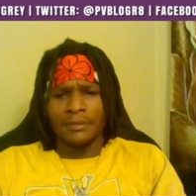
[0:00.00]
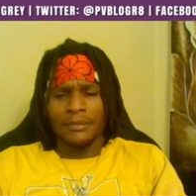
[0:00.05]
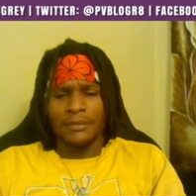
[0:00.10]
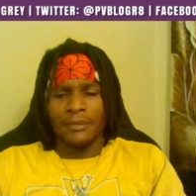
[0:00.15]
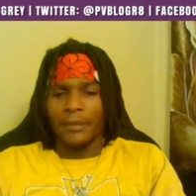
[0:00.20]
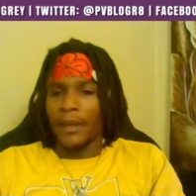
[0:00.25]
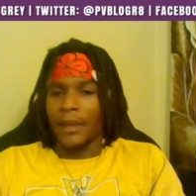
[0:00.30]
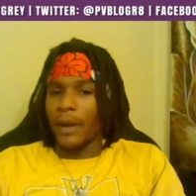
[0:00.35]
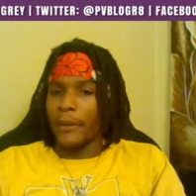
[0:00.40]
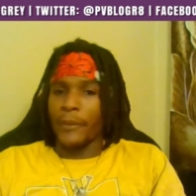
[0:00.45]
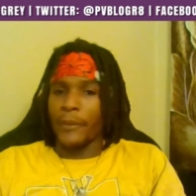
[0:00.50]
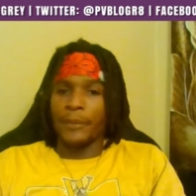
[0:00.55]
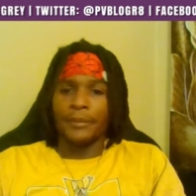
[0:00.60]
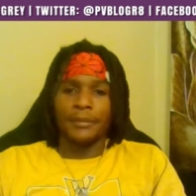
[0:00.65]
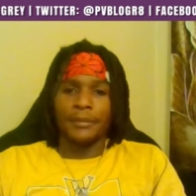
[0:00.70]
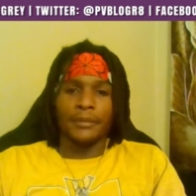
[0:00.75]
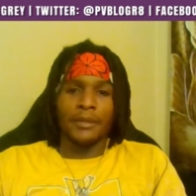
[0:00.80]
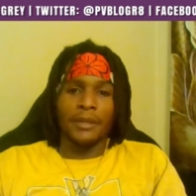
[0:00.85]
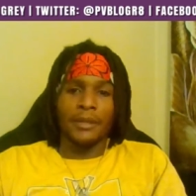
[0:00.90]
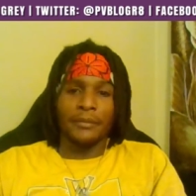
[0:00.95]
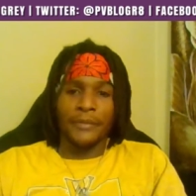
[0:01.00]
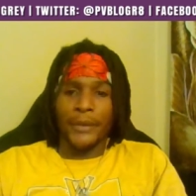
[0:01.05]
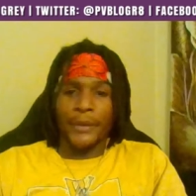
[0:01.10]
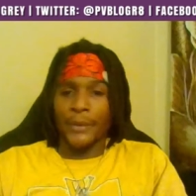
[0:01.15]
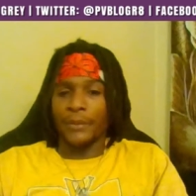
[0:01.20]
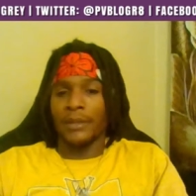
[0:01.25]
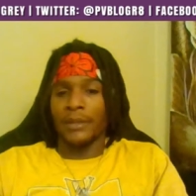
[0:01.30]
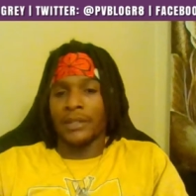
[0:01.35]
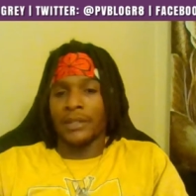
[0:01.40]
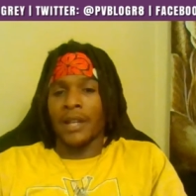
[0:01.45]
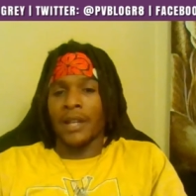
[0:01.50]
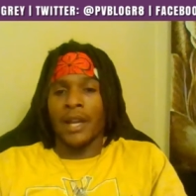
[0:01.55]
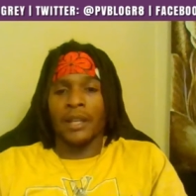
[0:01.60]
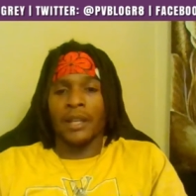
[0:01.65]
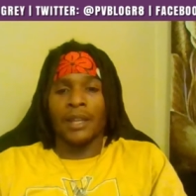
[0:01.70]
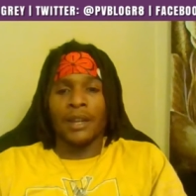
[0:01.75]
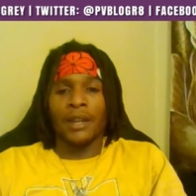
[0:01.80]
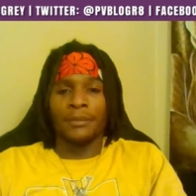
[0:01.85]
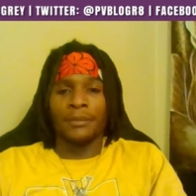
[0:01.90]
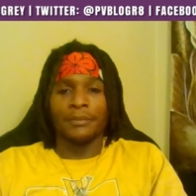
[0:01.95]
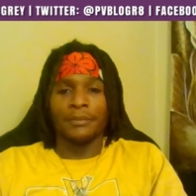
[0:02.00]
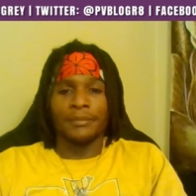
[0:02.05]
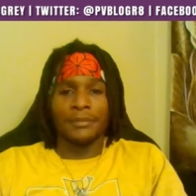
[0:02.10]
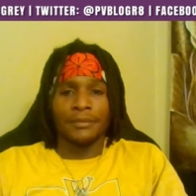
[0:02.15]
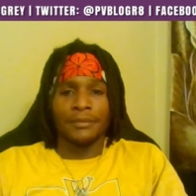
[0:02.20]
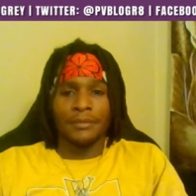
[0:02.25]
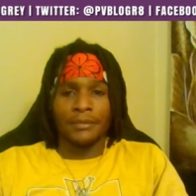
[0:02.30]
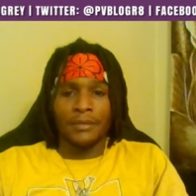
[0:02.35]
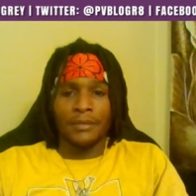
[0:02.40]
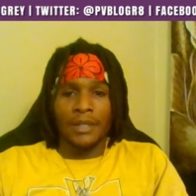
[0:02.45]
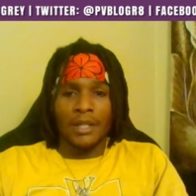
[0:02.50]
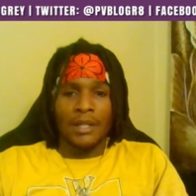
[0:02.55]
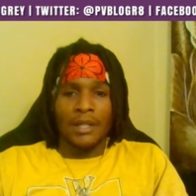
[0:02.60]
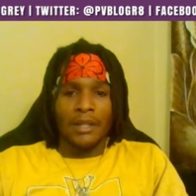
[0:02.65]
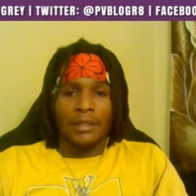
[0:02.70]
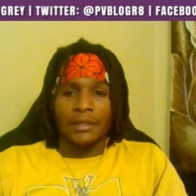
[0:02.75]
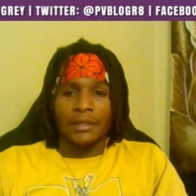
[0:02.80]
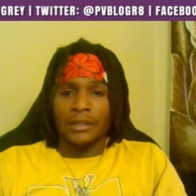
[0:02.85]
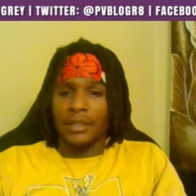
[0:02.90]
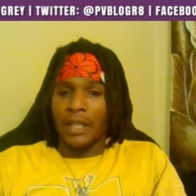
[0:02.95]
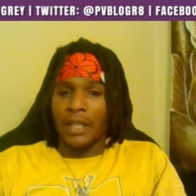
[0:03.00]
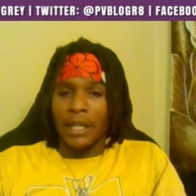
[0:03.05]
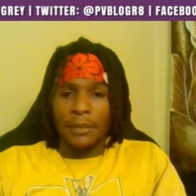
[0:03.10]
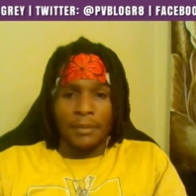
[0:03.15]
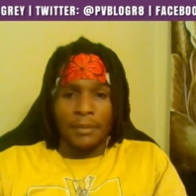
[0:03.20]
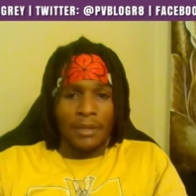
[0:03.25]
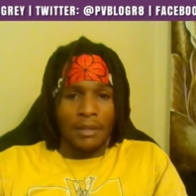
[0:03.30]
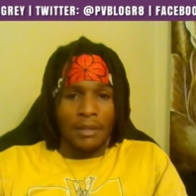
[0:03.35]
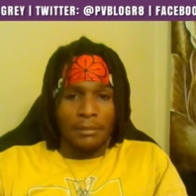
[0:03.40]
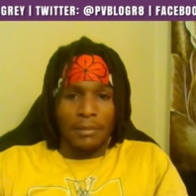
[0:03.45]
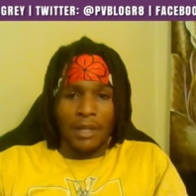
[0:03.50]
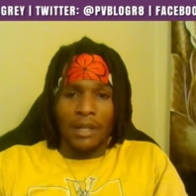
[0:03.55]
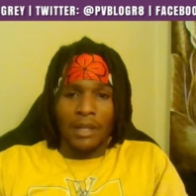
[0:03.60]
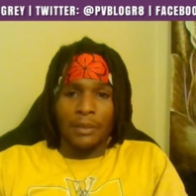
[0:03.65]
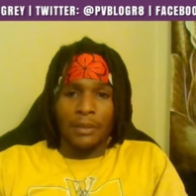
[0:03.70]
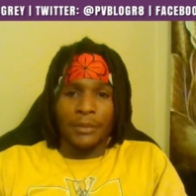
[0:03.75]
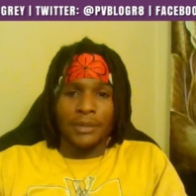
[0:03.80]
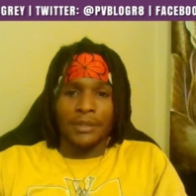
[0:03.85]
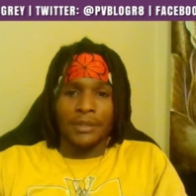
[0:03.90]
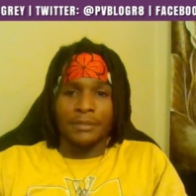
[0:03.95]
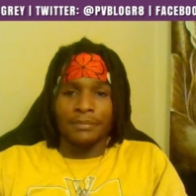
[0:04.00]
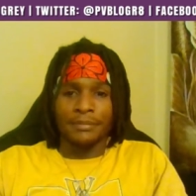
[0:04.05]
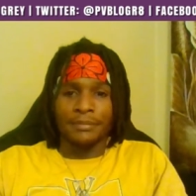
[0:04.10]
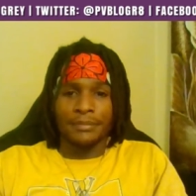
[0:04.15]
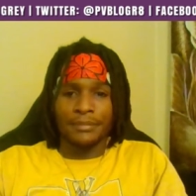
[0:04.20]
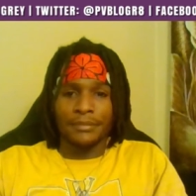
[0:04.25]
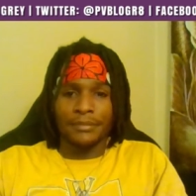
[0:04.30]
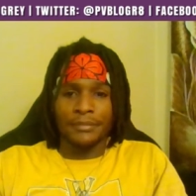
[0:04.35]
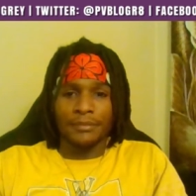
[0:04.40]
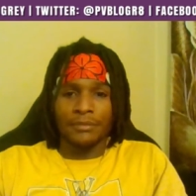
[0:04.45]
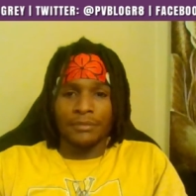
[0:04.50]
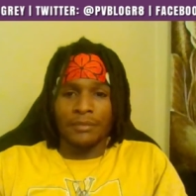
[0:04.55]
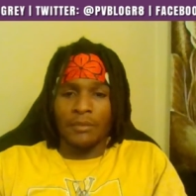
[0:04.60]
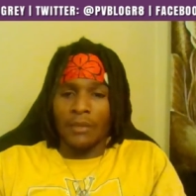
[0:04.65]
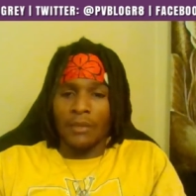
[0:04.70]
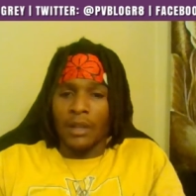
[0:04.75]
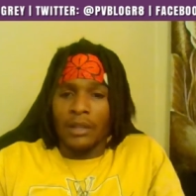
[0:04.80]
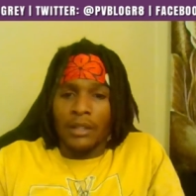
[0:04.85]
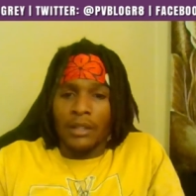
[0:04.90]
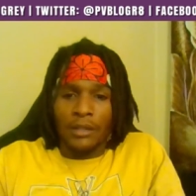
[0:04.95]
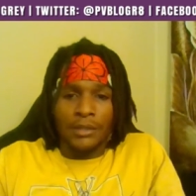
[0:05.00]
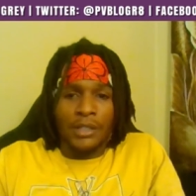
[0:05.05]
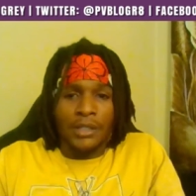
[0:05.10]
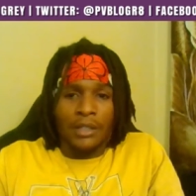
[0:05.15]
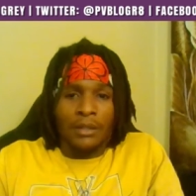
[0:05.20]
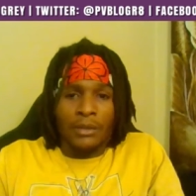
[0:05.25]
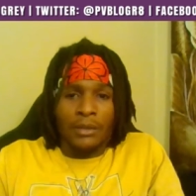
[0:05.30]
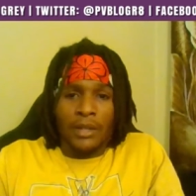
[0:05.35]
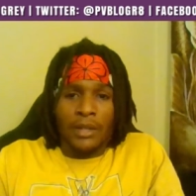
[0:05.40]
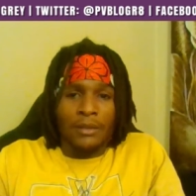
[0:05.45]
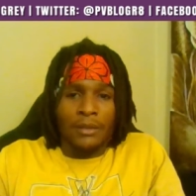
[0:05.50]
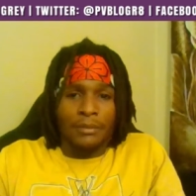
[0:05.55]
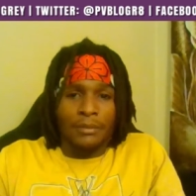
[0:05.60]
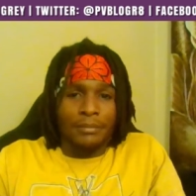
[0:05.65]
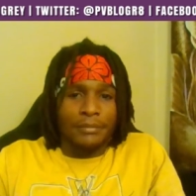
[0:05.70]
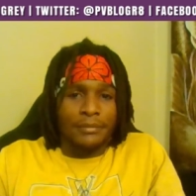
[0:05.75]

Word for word: no, your vote does not count. Just keeping it a bean with you. Your shit don't count.